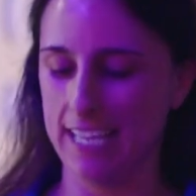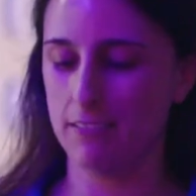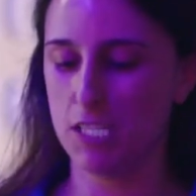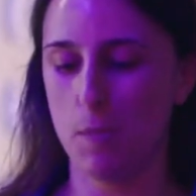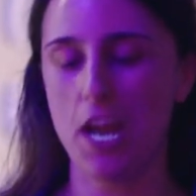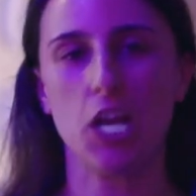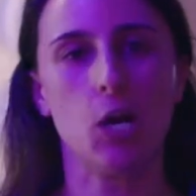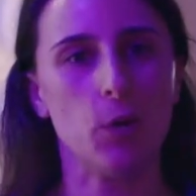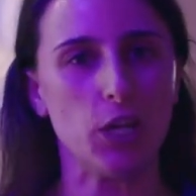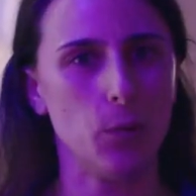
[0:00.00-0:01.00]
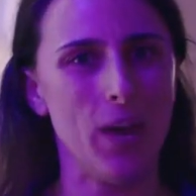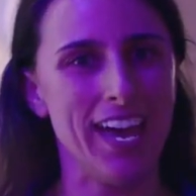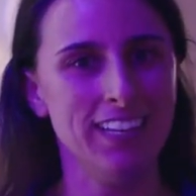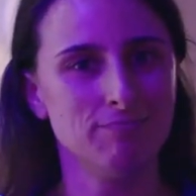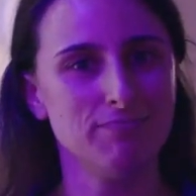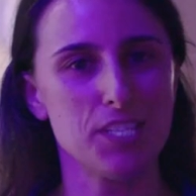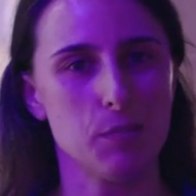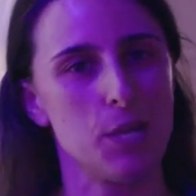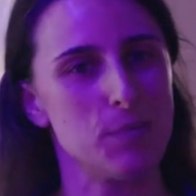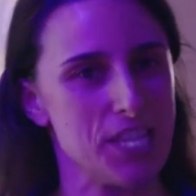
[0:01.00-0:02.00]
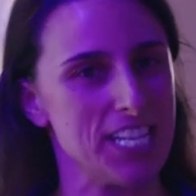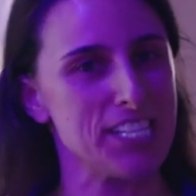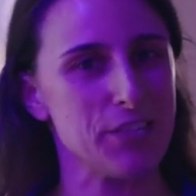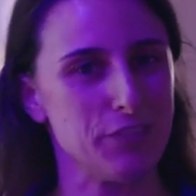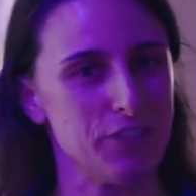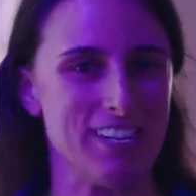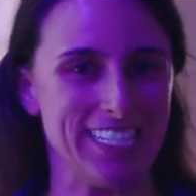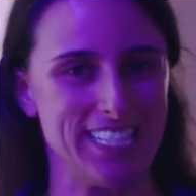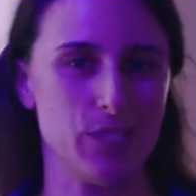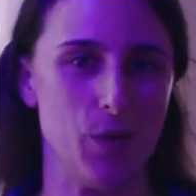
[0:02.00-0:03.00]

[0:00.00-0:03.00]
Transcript: and depending on what you wear, sometimes things can fluoresce as